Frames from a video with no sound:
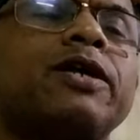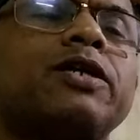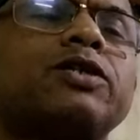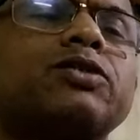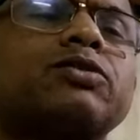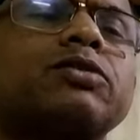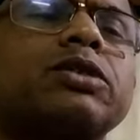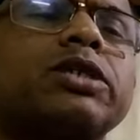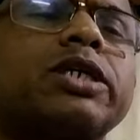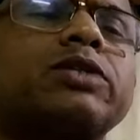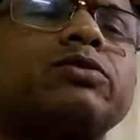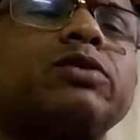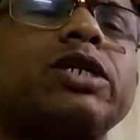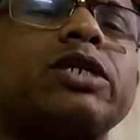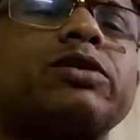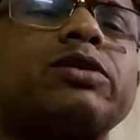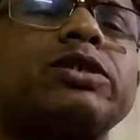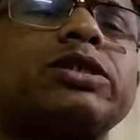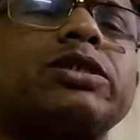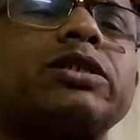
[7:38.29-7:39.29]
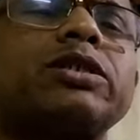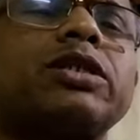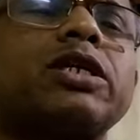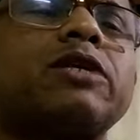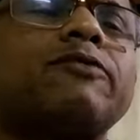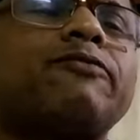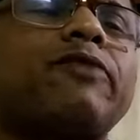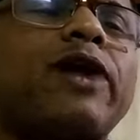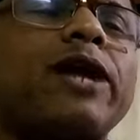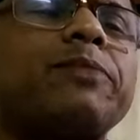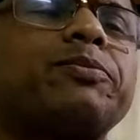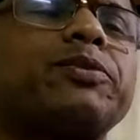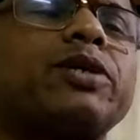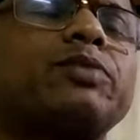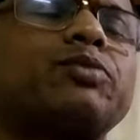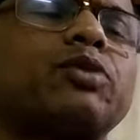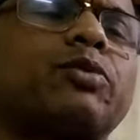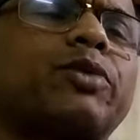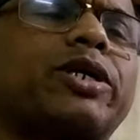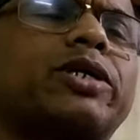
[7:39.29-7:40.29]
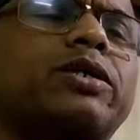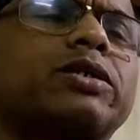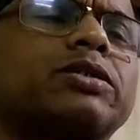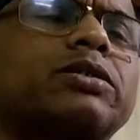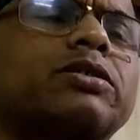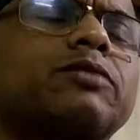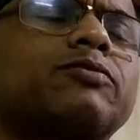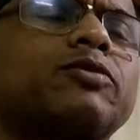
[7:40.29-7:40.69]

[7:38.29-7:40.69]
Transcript: So that way you can see there are five types of errors.